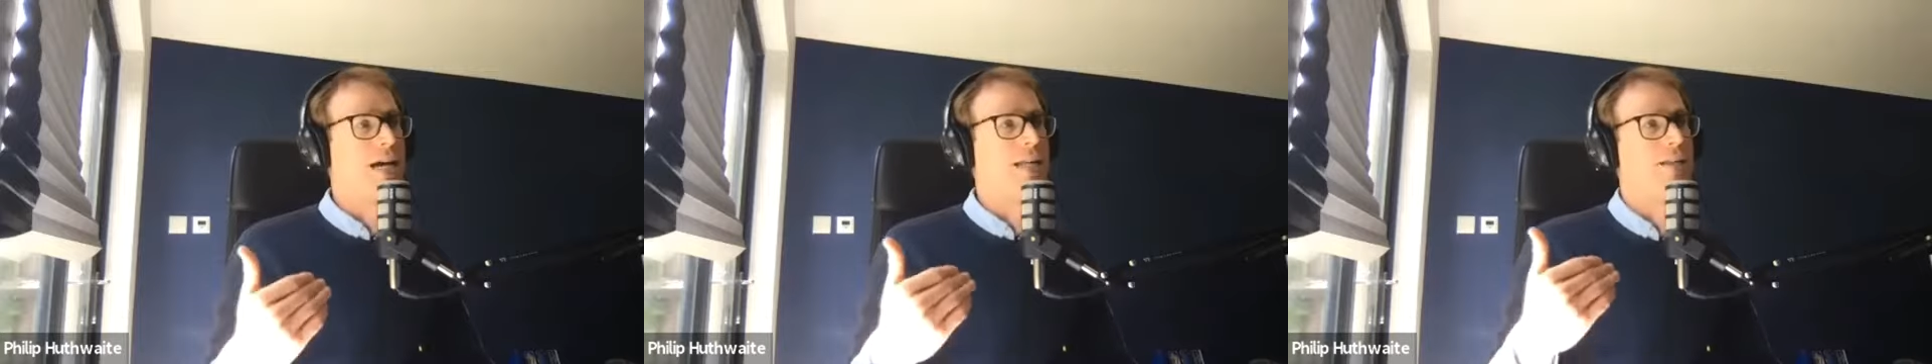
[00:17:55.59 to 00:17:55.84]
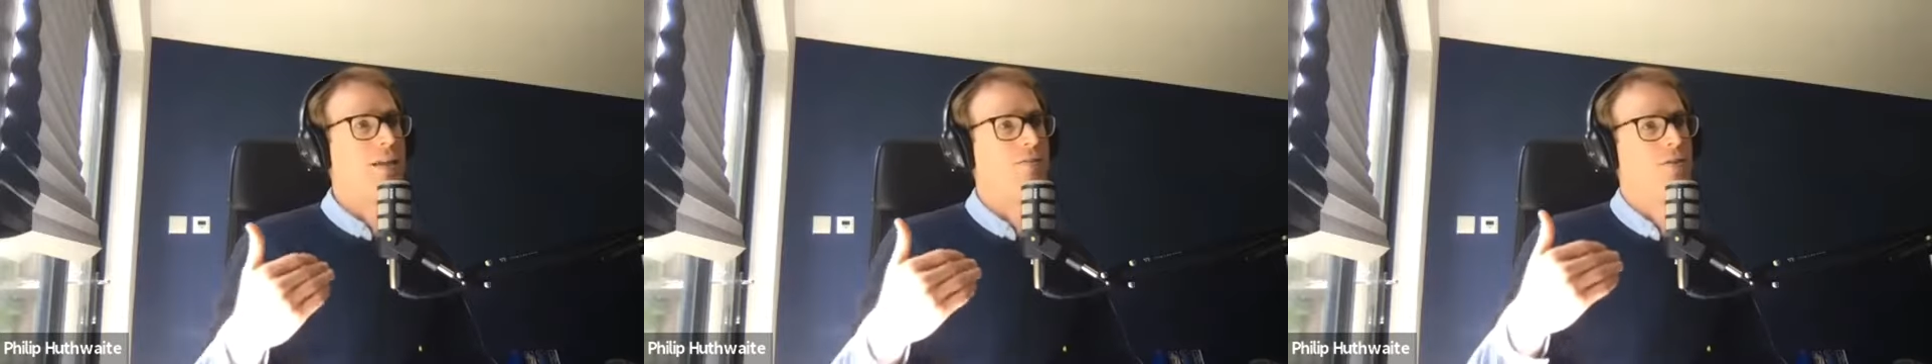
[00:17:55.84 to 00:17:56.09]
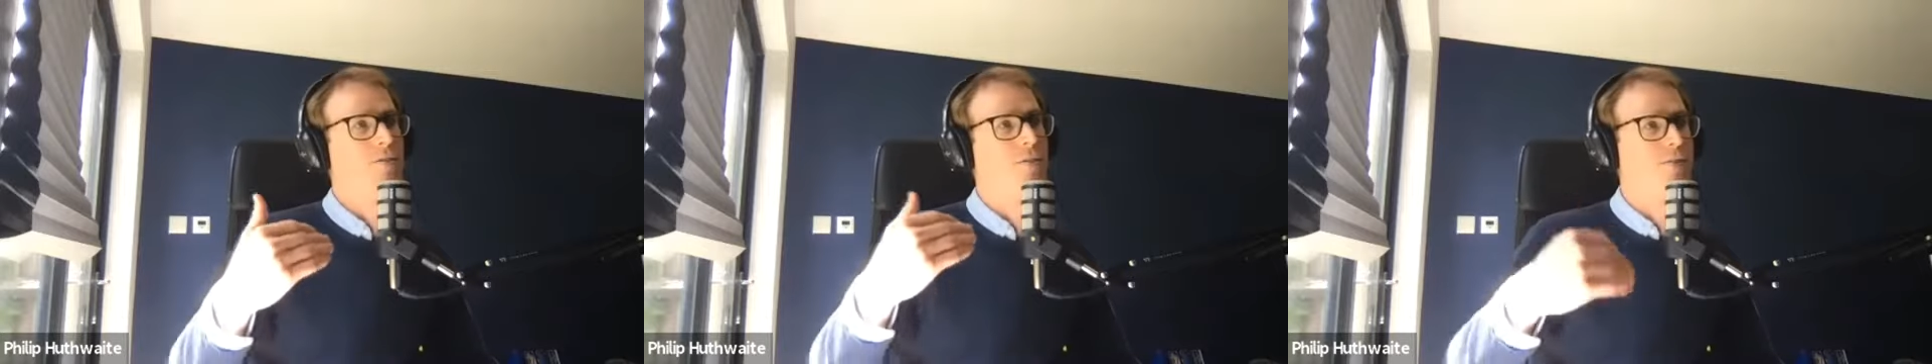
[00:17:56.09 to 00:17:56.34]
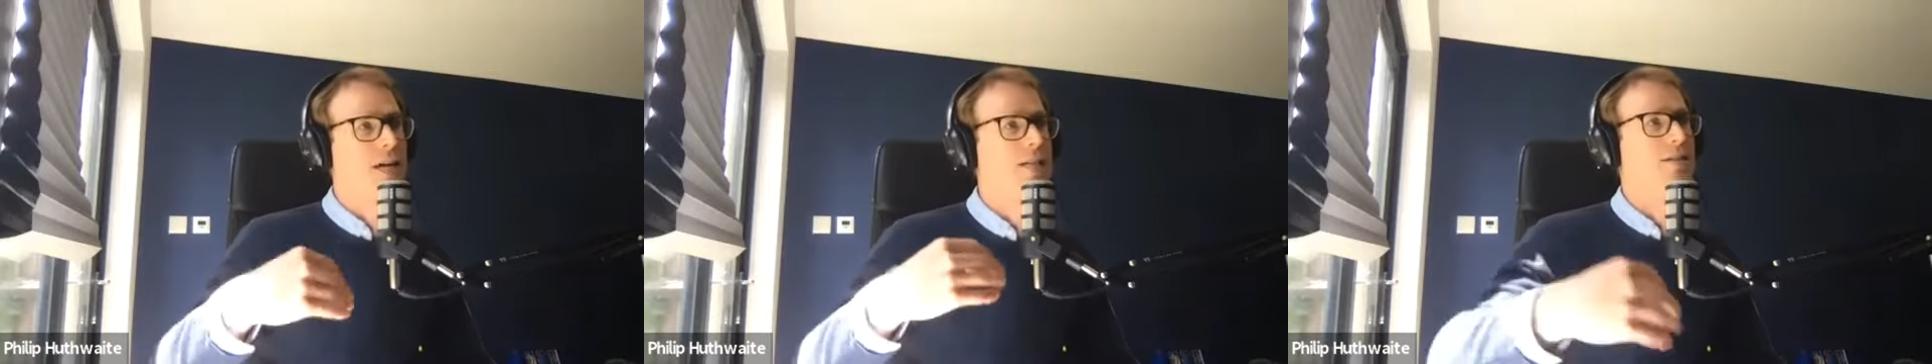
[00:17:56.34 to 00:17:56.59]
And if you've
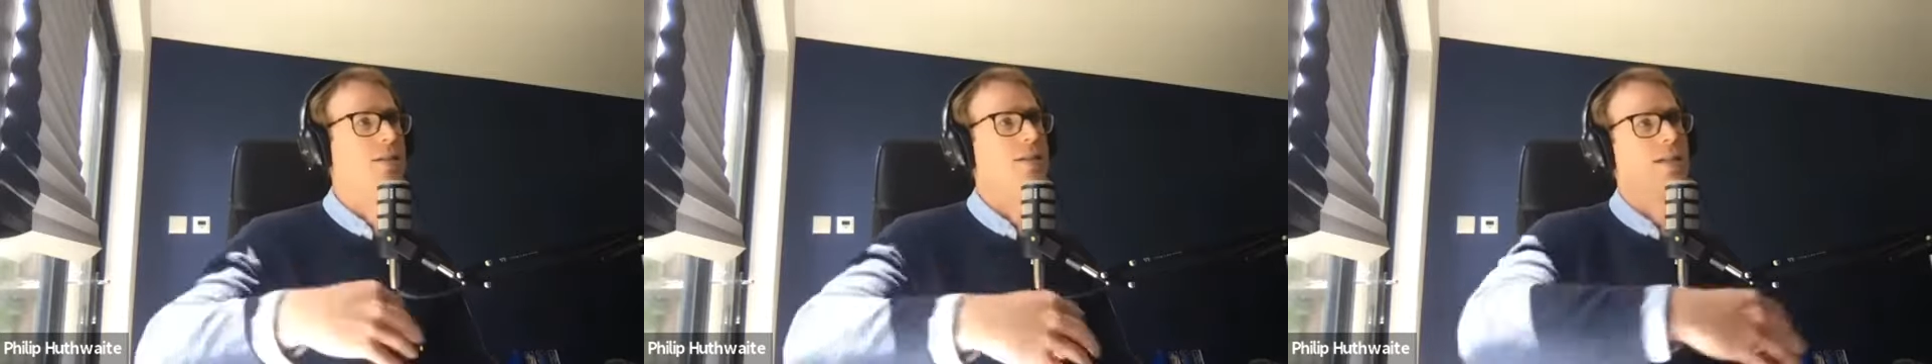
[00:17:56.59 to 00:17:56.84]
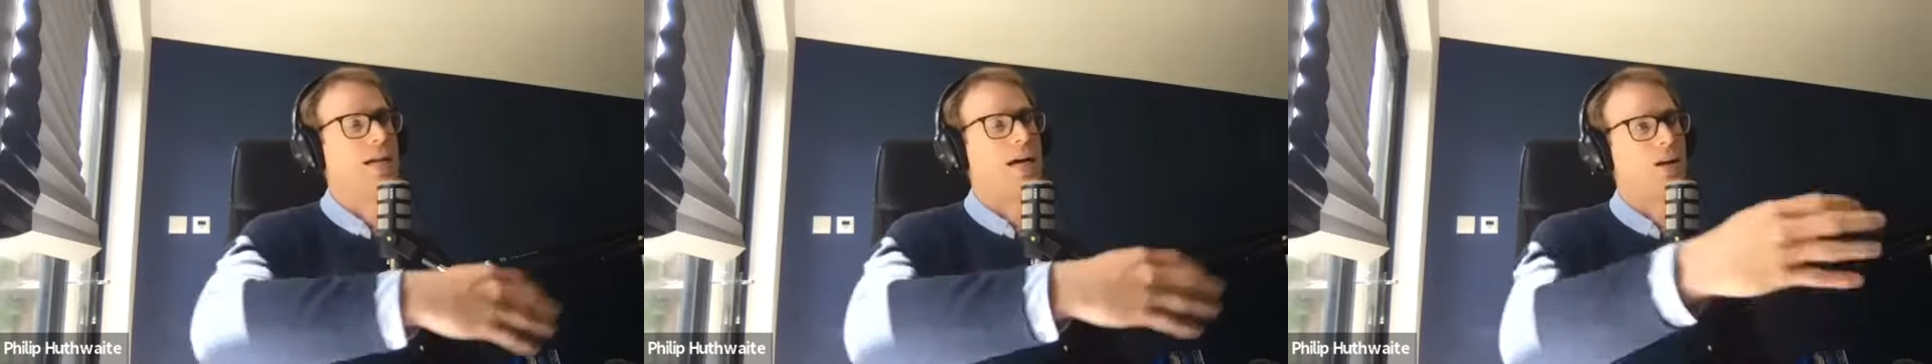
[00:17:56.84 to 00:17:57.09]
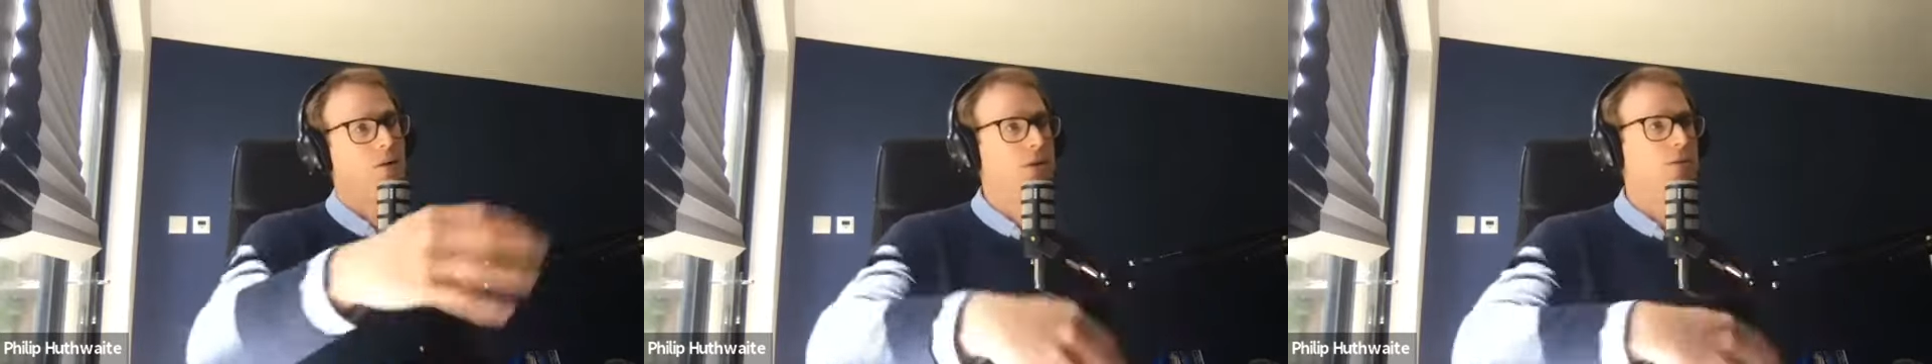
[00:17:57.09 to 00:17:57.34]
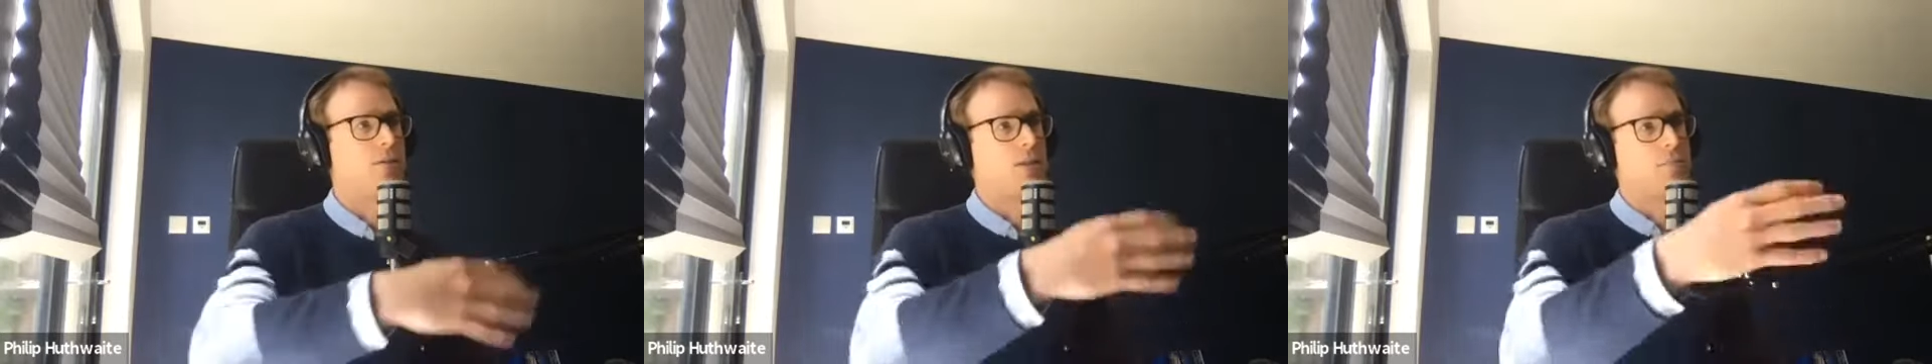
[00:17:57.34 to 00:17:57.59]
invested in that
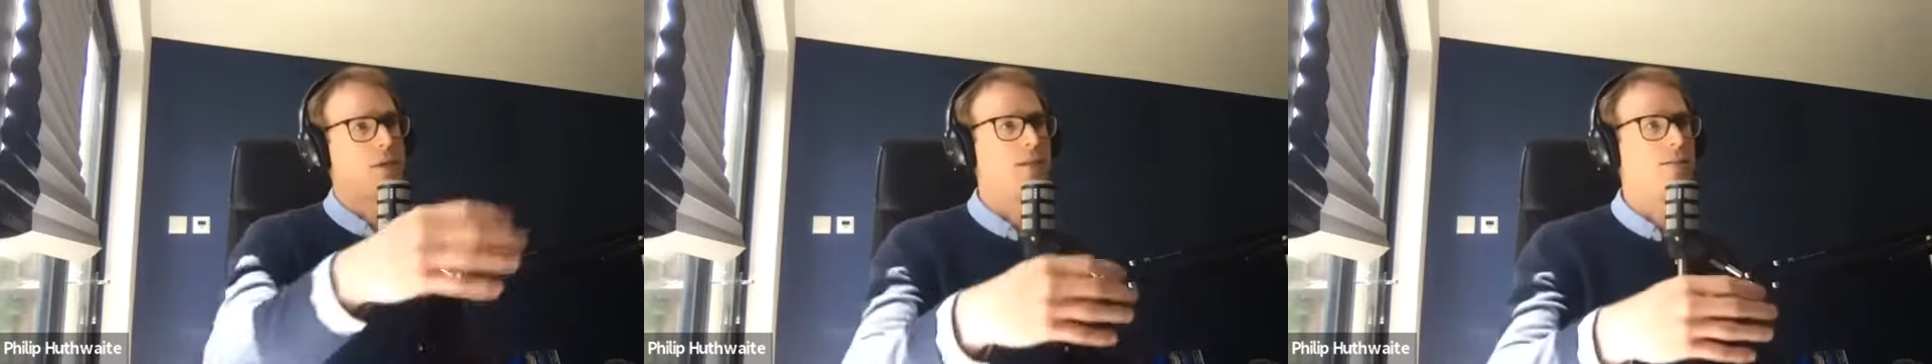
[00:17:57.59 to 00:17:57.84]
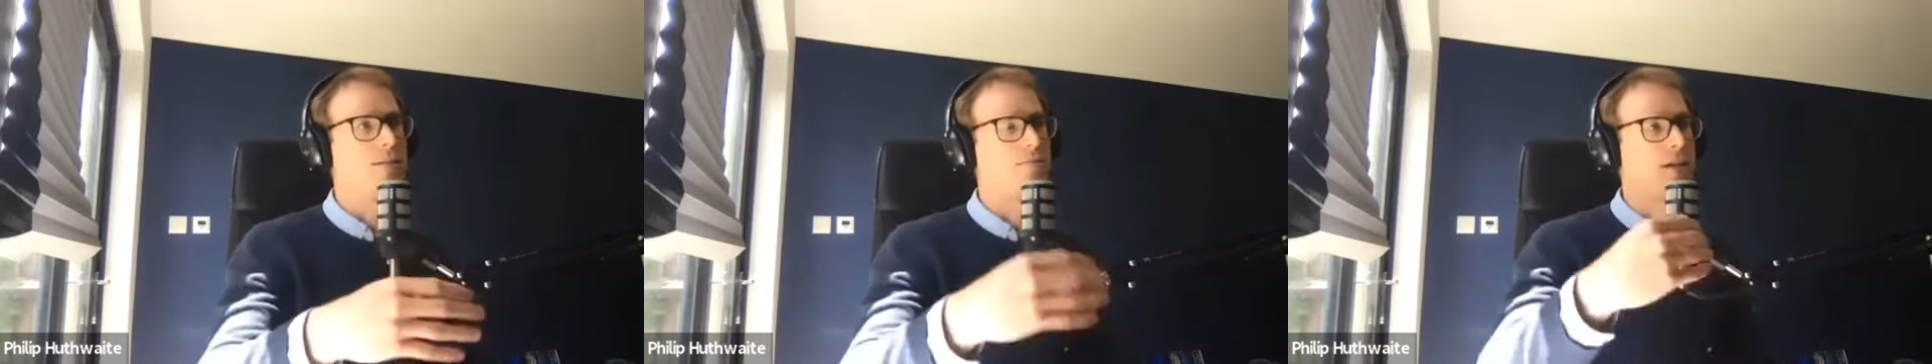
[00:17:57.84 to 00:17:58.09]
loyalty piece,